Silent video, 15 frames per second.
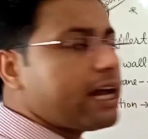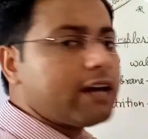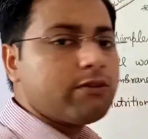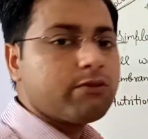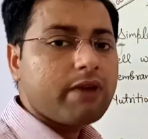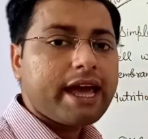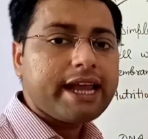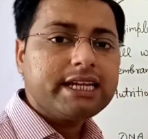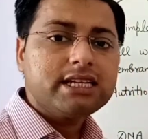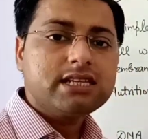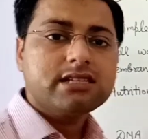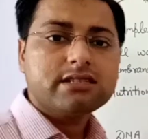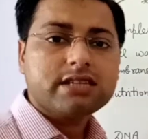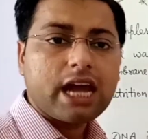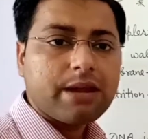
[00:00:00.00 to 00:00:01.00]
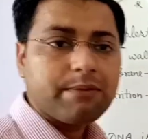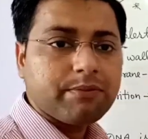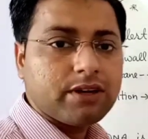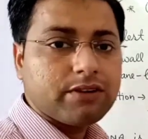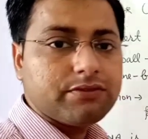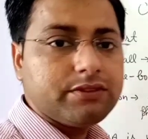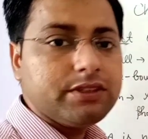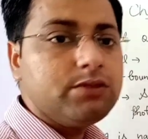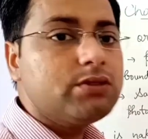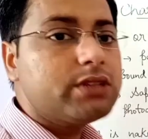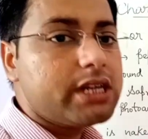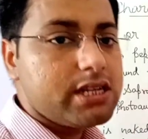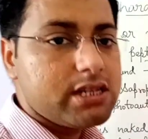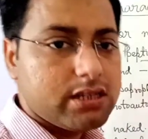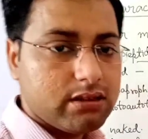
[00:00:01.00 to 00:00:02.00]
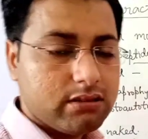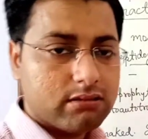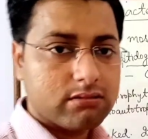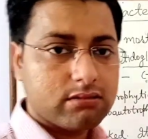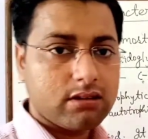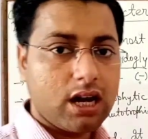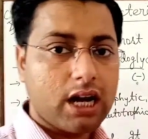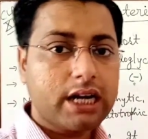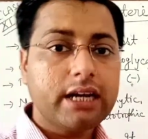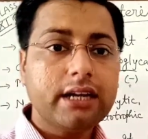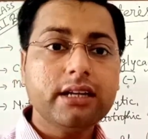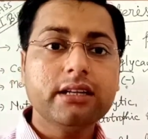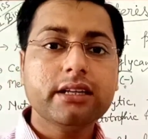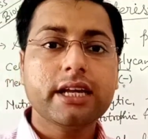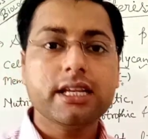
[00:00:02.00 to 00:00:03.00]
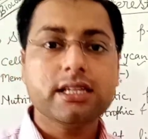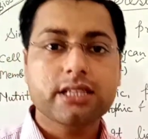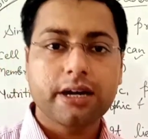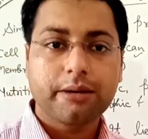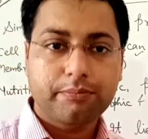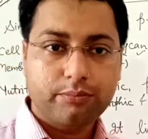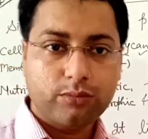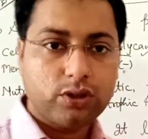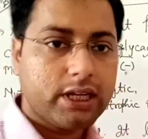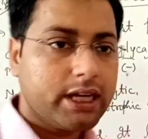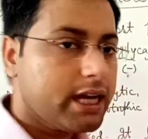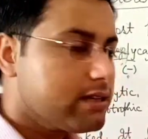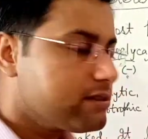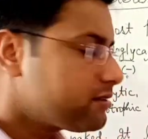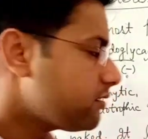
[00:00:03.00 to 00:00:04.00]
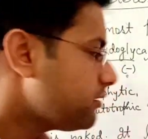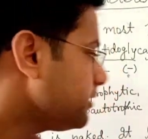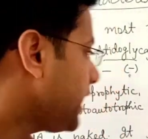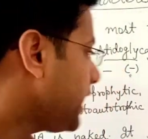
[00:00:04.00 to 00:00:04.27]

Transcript: are various type of nutrition occur in case of Monerans,